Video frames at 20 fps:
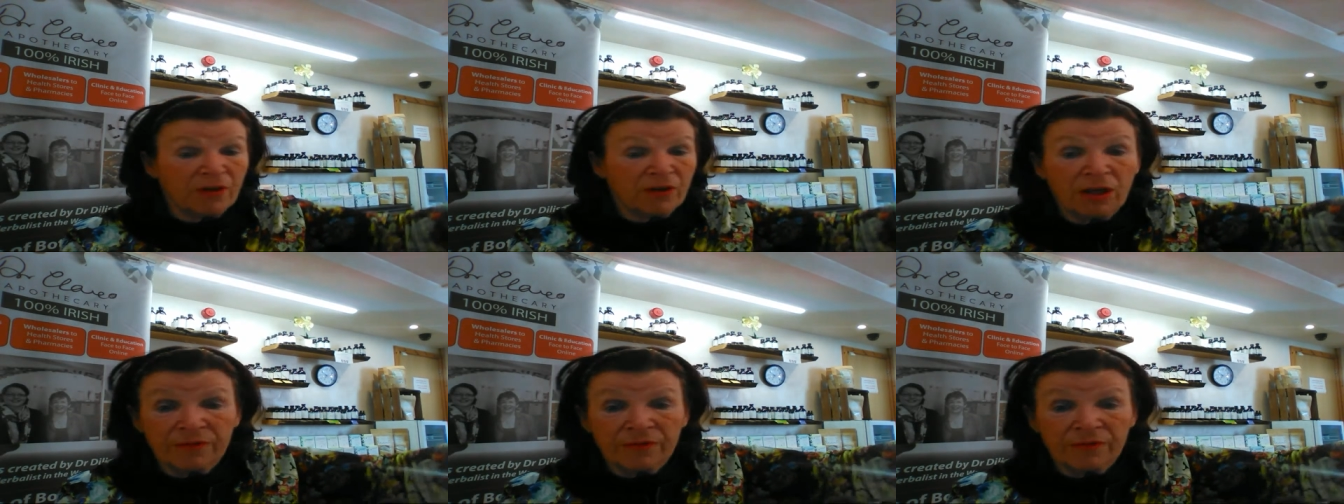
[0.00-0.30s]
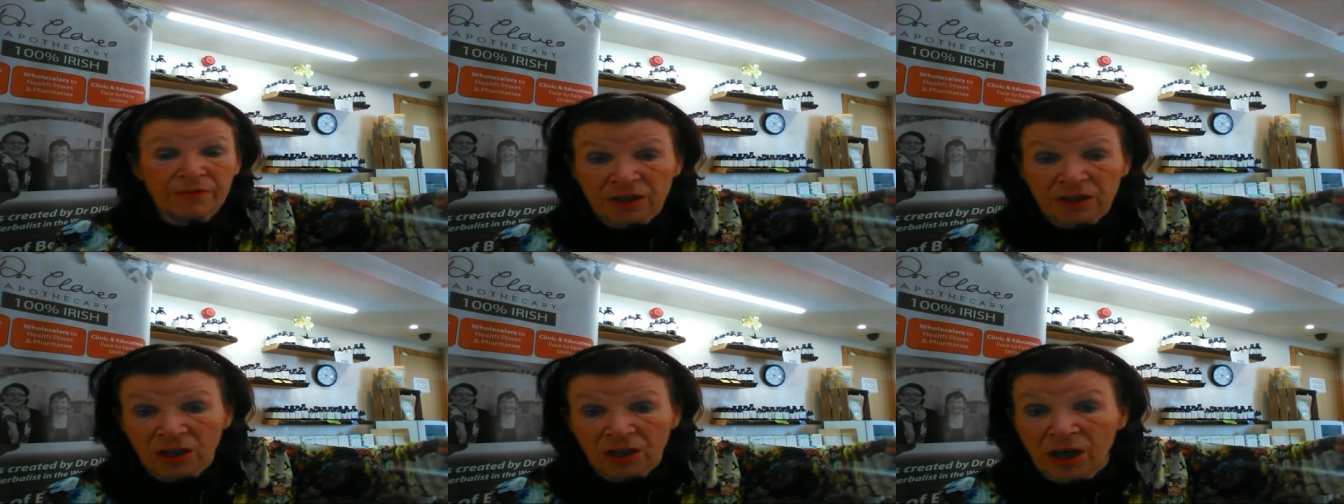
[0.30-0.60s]
to
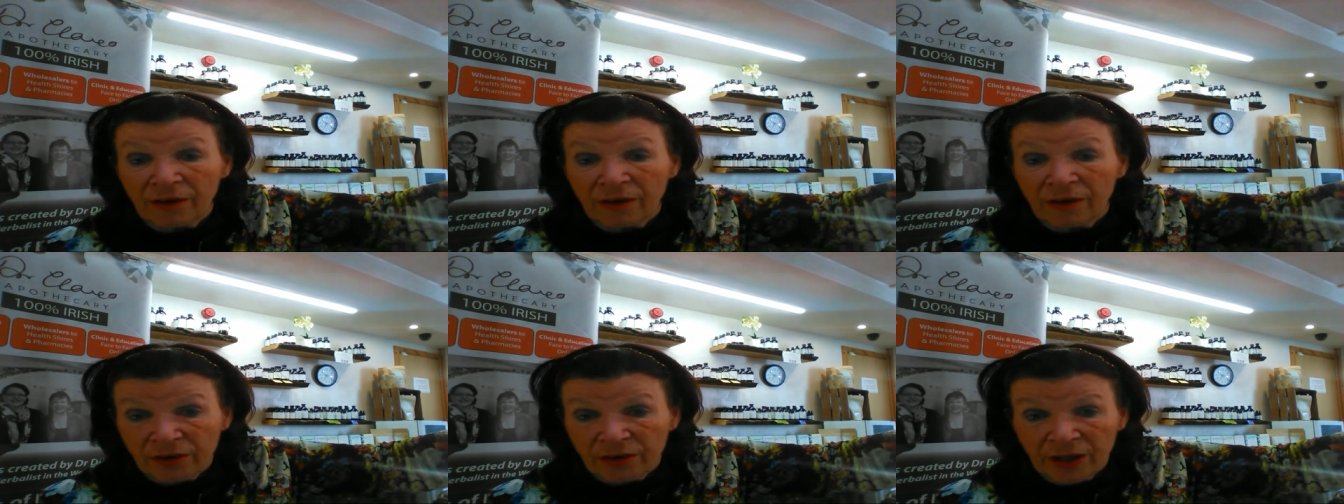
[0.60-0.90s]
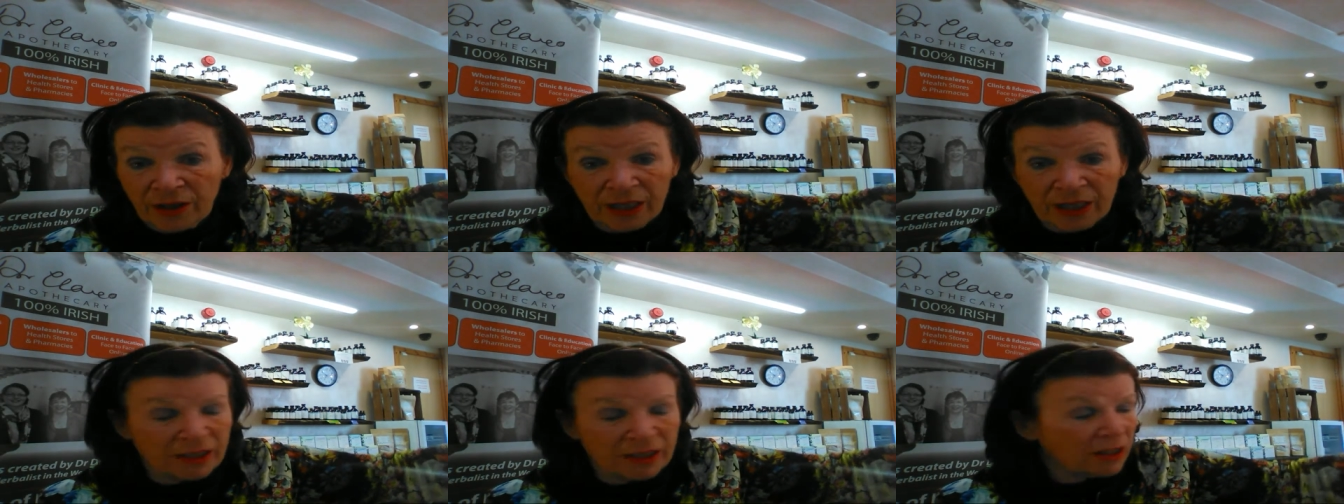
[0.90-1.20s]
cover that
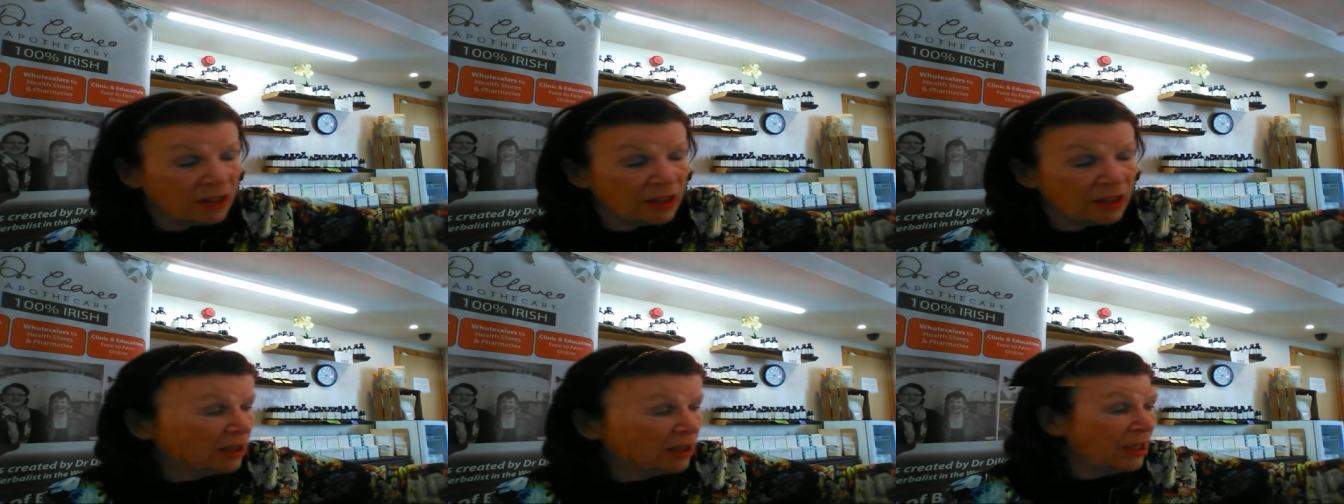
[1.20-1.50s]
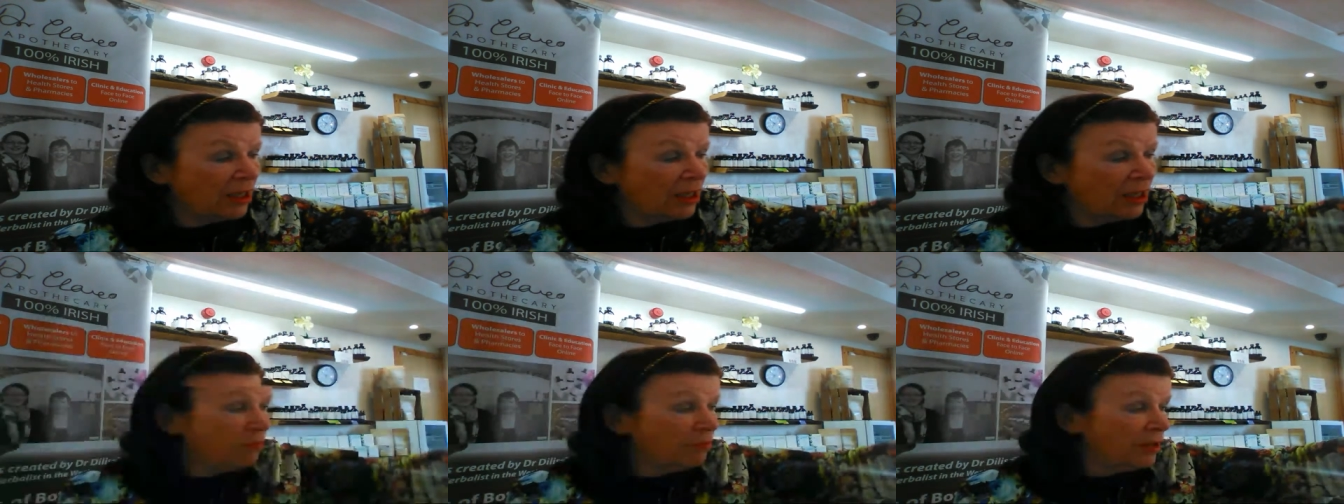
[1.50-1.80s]
um,
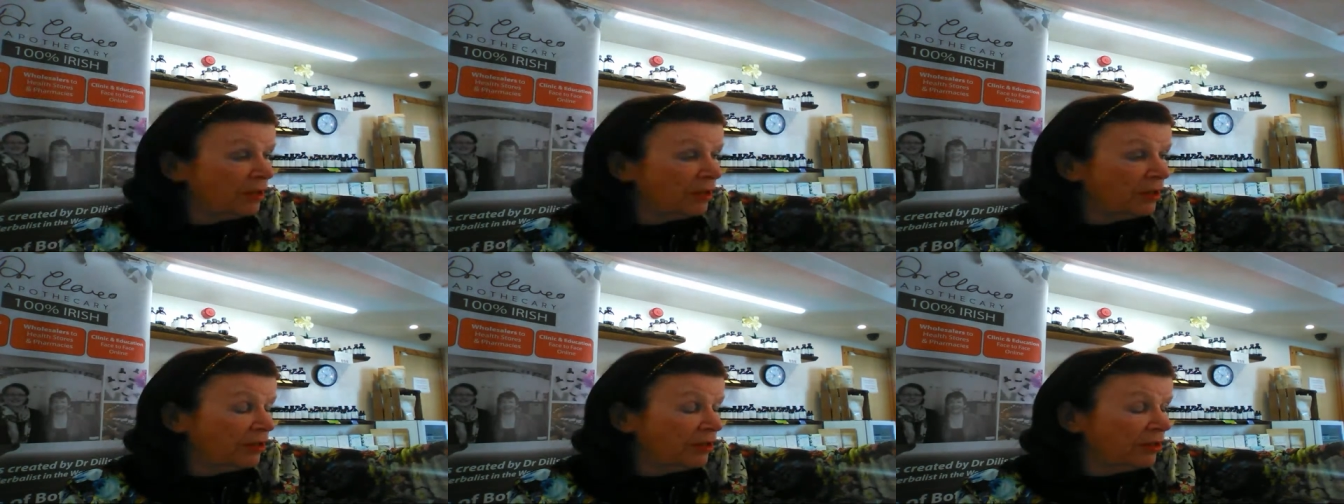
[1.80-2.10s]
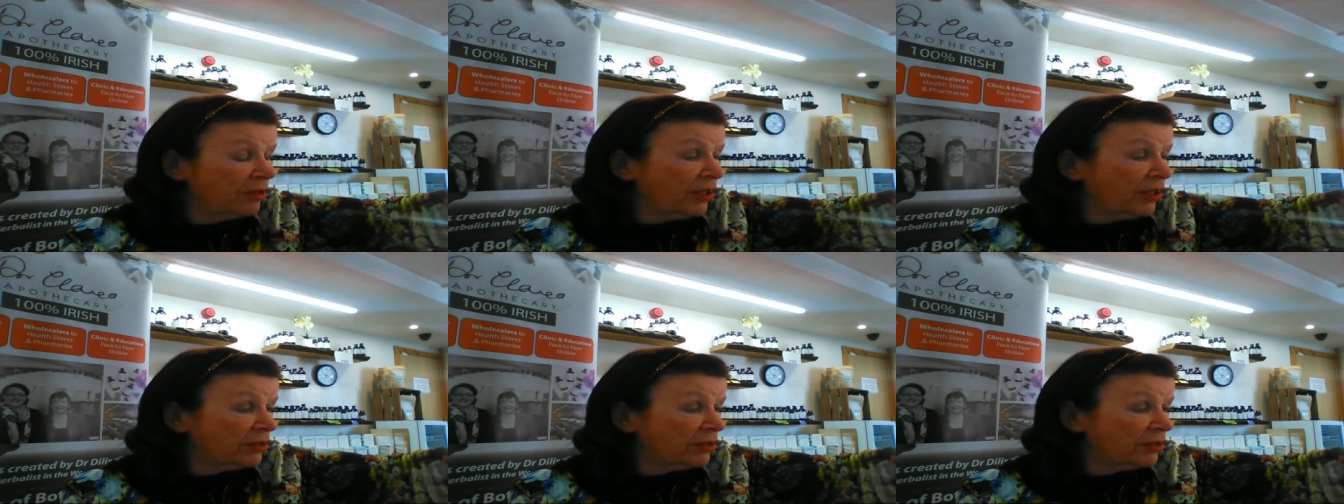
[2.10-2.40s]
that
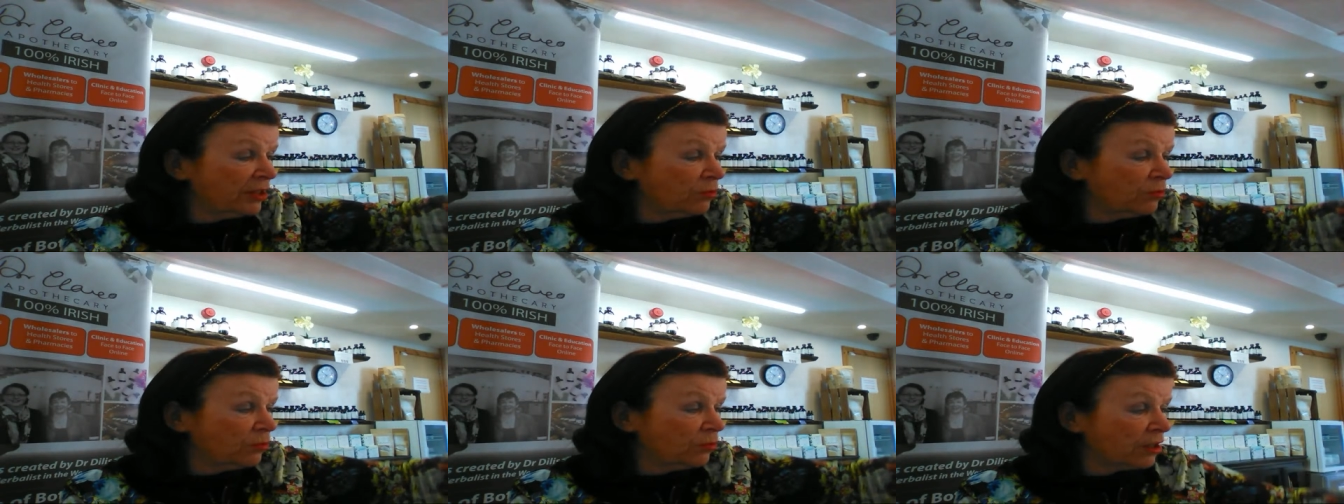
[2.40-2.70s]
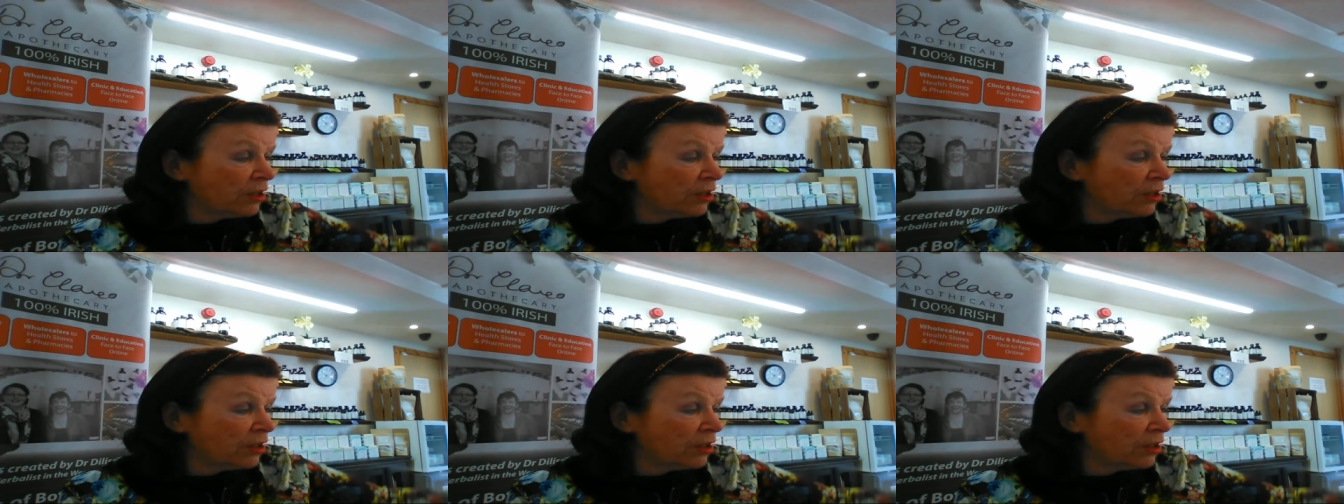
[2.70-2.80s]
that work.